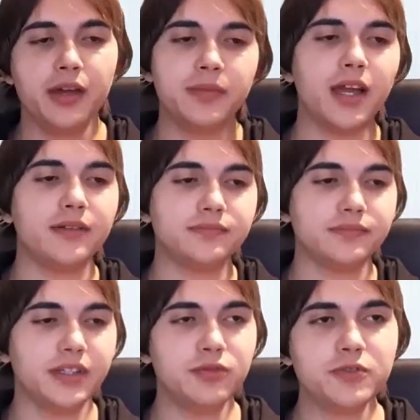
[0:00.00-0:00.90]
But yeah,
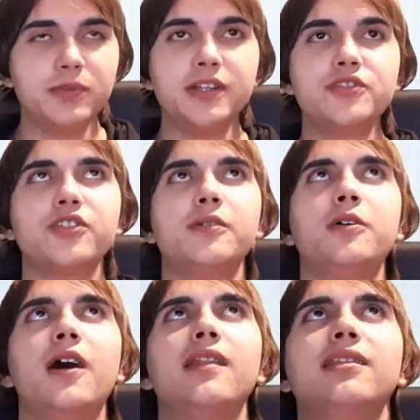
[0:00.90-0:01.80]
it was pretty
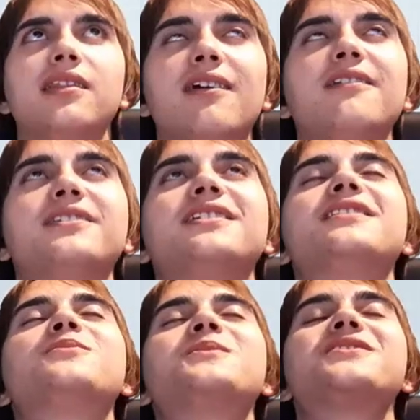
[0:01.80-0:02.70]
enjoyable. I love that
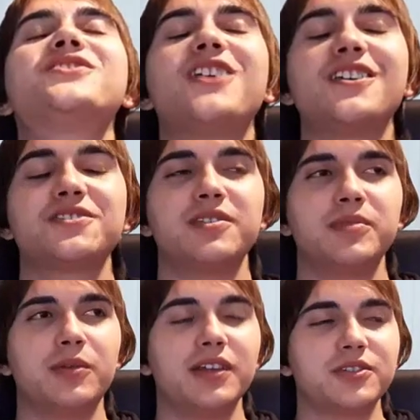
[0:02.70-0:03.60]
it was Starscream,
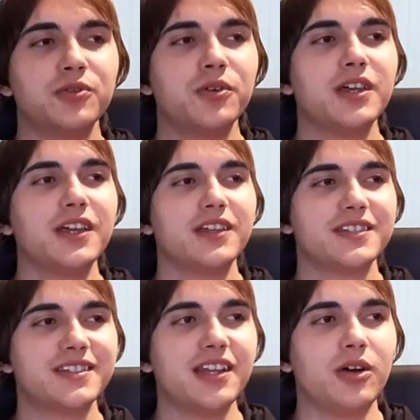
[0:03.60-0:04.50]
the one who
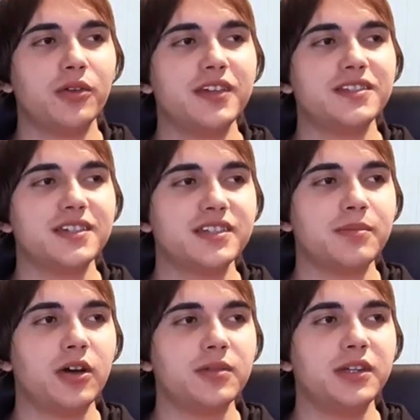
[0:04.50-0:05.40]
said all these things
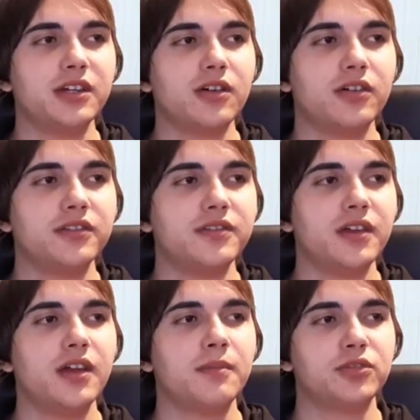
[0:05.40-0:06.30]
about the Minicon
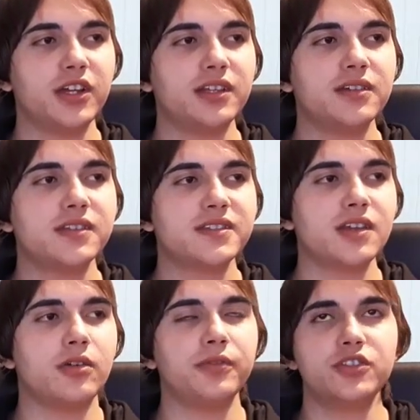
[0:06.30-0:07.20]
protecting
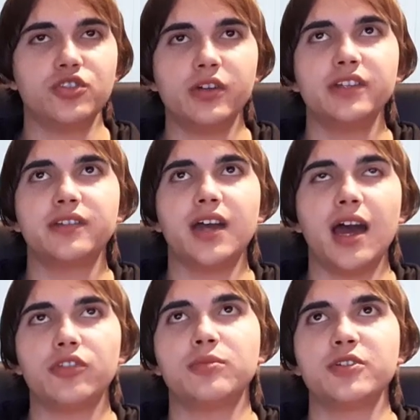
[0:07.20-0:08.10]
itself and joining the
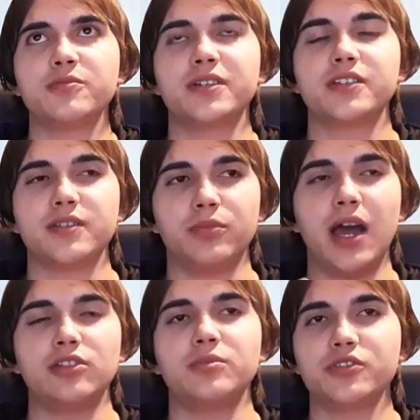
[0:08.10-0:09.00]
Autobots because the
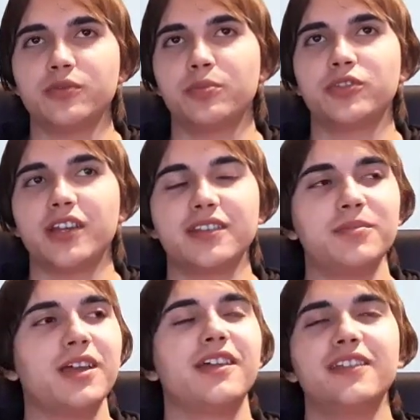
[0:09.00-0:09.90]
Autobots will protect
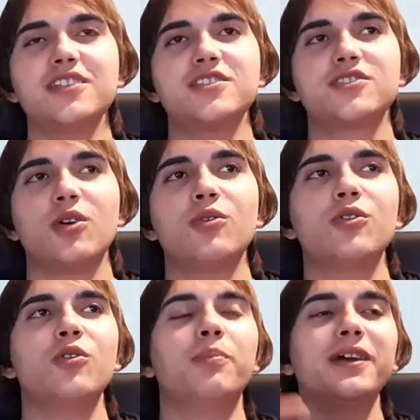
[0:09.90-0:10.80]
them. That's so
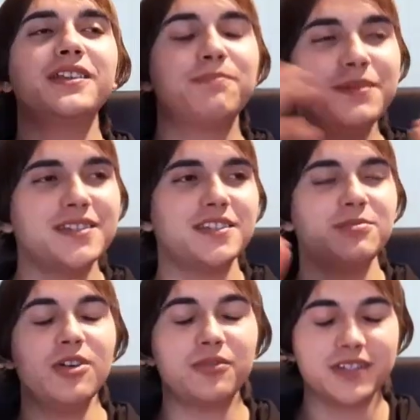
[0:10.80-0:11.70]
cool, but it pisses
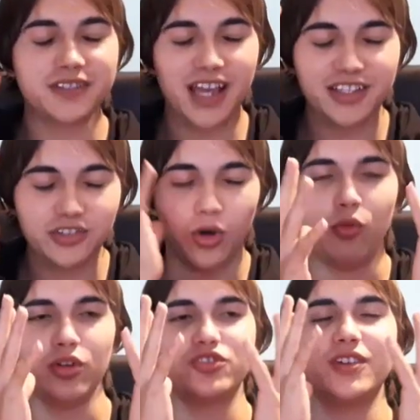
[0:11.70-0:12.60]
me off because I know
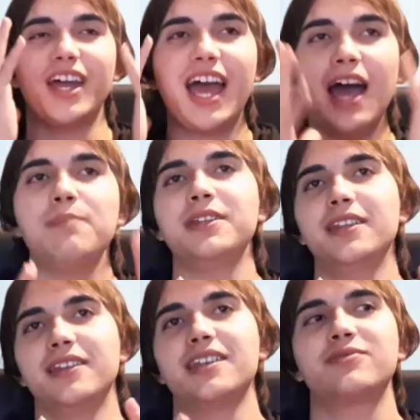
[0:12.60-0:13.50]
what's gonna happen
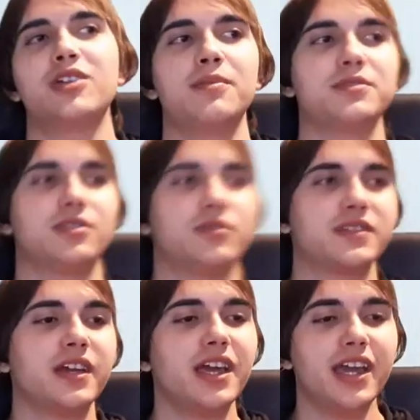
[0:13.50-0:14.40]
in the next few episodes.
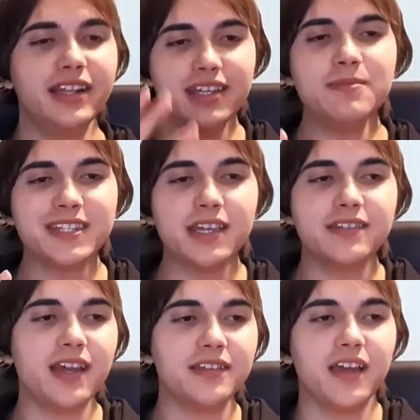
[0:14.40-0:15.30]
And him
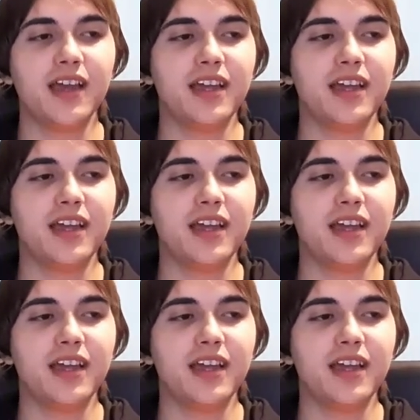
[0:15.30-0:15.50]
saying that